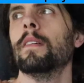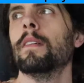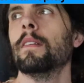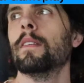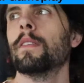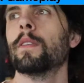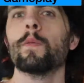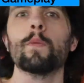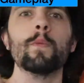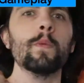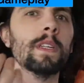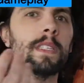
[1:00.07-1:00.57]

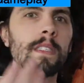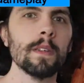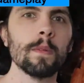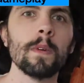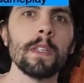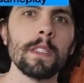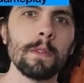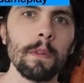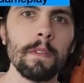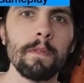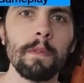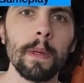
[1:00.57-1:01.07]
the recent
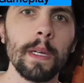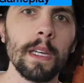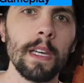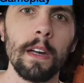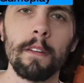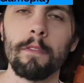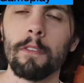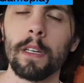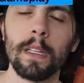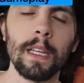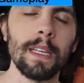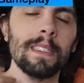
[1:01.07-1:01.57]
ones we've been
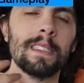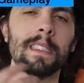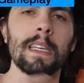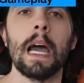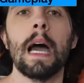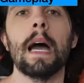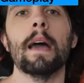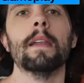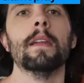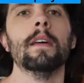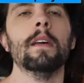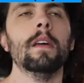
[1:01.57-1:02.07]
covering, like
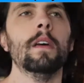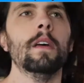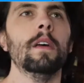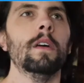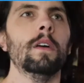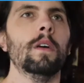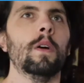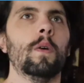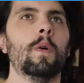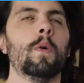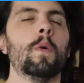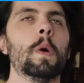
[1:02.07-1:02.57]
Scott
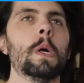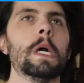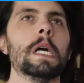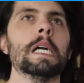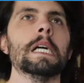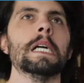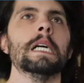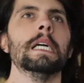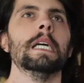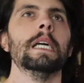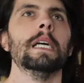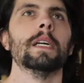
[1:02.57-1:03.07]
or
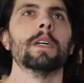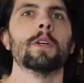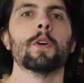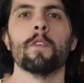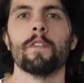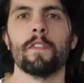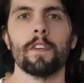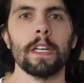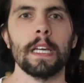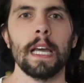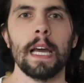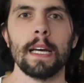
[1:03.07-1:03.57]

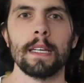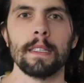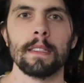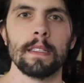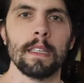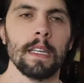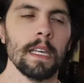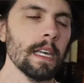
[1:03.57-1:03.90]
Koffer Yas.